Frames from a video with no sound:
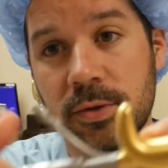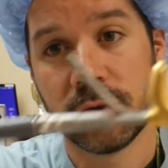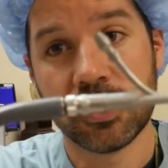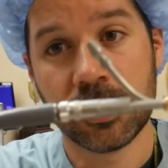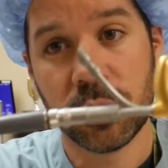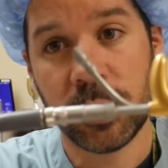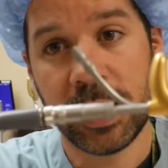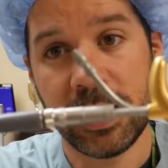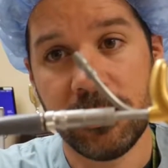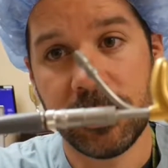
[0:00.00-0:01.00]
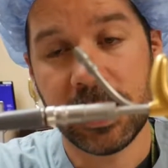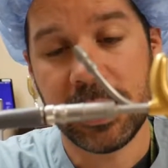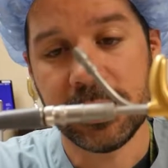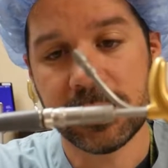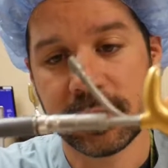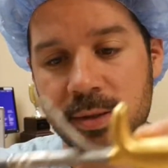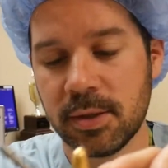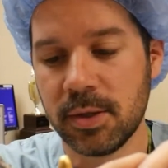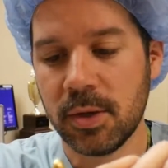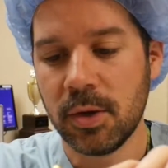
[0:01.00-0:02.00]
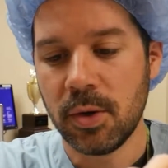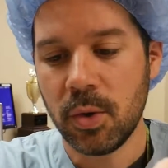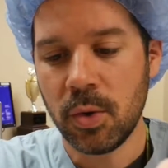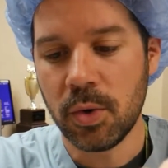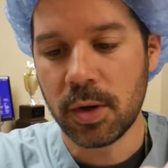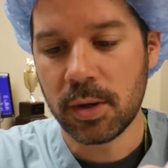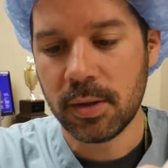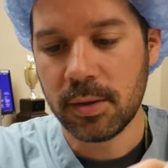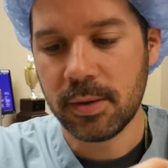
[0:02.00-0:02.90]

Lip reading: screwing it in place, or